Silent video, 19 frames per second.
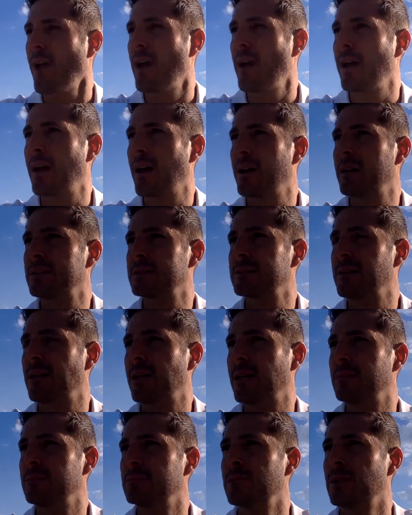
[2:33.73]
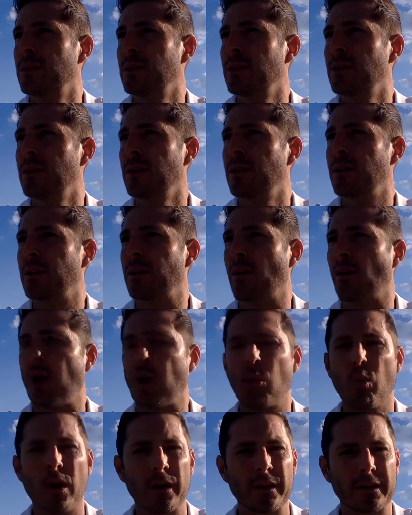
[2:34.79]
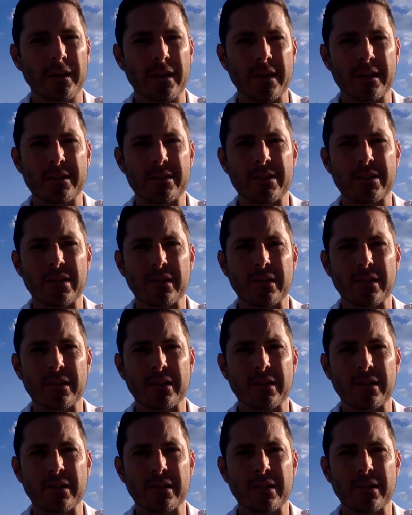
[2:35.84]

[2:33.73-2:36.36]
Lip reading: And I want kids